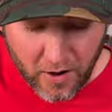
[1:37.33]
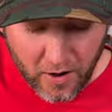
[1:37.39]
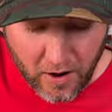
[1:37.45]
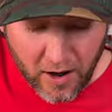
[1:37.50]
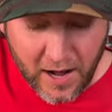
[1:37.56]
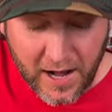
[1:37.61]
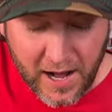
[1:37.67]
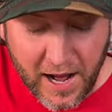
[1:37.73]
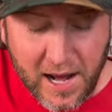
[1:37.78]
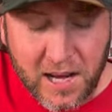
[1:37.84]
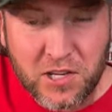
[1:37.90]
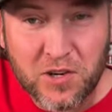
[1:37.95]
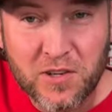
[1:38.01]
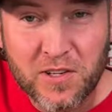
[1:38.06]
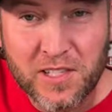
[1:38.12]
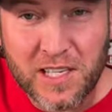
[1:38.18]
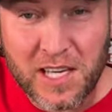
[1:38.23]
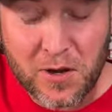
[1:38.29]
All right, as you
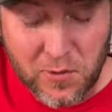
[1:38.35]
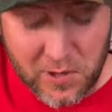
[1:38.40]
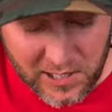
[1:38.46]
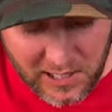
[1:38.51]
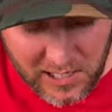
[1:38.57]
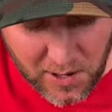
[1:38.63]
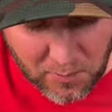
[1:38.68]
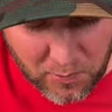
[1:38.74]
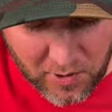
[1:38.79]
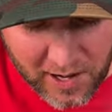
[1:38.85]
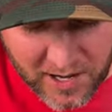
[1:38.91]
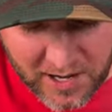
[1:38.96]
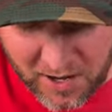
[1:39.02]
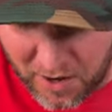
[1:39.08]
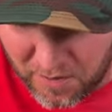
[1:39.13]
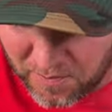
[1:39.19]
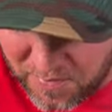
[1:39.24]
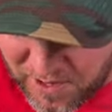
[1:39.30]
can see, we separated
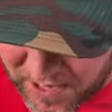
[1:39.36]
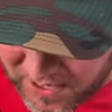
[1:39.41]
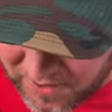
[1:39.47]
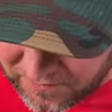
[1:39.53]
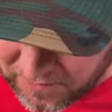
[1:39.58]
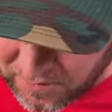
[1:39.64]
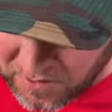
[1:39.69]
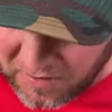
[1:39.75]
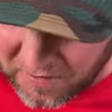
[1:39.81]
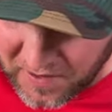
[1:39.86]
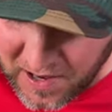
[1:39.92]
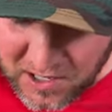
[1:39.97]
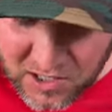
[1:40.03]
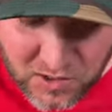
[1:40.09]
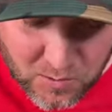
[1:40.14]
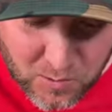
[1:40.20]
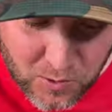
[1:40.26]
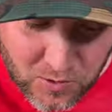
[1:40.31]
our meat from the
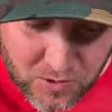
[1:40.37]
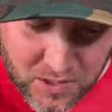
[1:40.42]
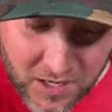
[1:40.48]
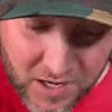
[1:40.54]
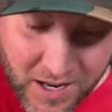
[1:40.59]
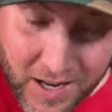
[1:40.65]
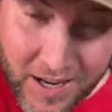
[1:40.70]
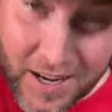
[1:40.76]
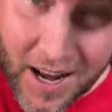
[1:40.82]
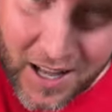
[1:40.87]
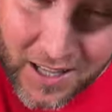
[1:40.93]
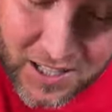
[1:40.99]
vegetables. Now